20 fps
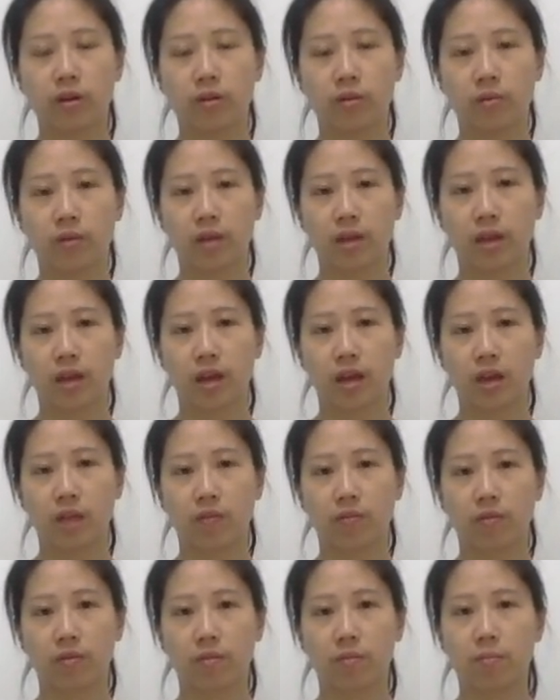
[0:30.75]
on one hand
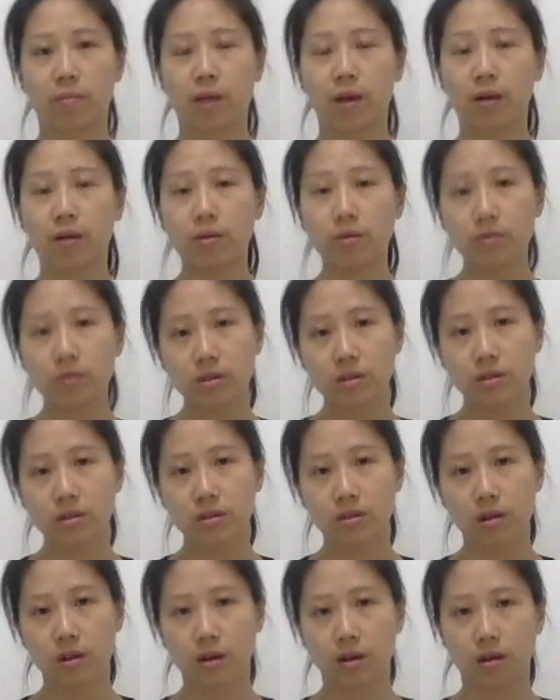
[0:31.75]
with the
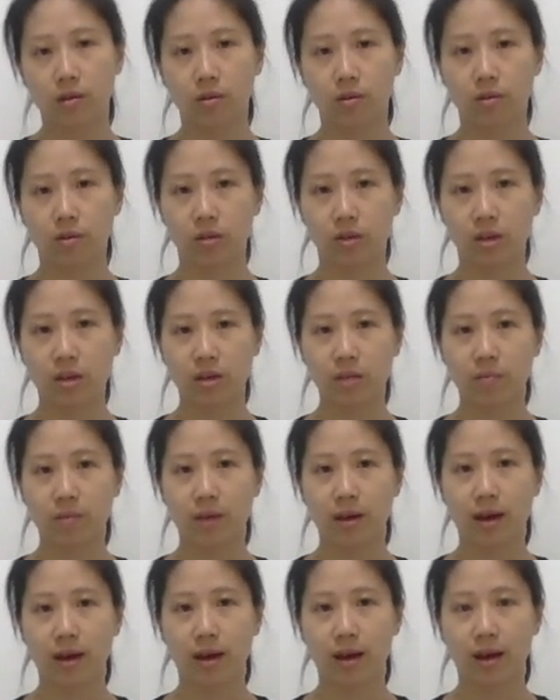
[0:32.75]
mouse or your
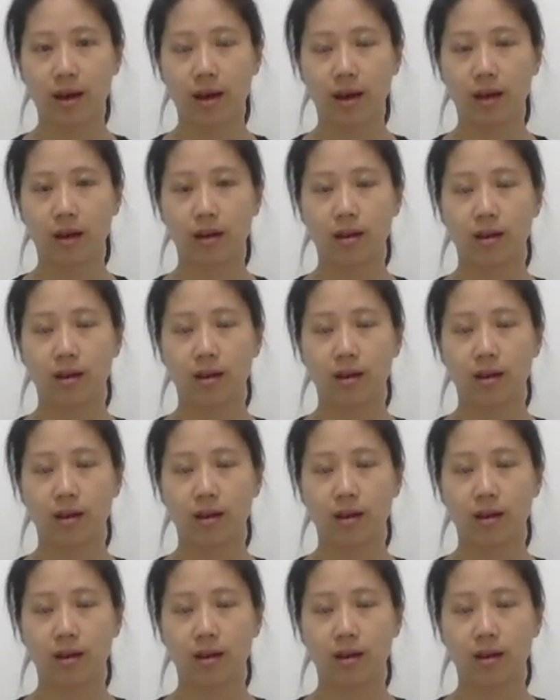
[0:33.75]
keypad,